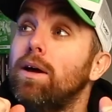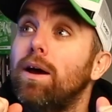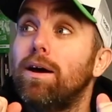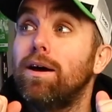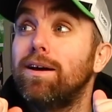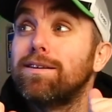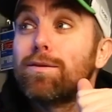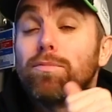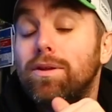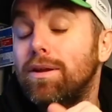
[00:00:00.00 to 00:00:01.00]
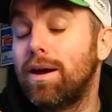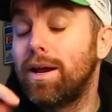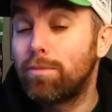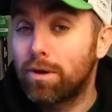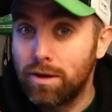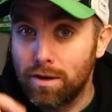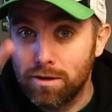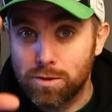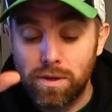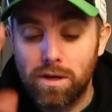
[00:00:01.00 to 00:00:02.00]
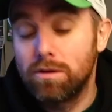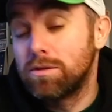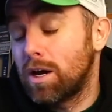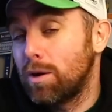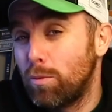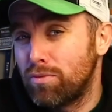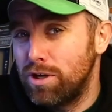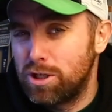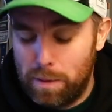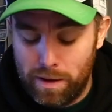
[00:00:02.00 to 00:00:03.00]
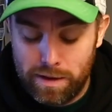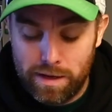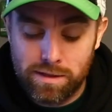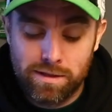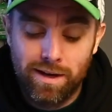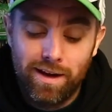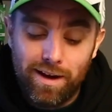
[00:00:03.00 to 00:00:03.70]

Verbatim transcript: Uh, something that anybody who knows me knows that I will preach about this,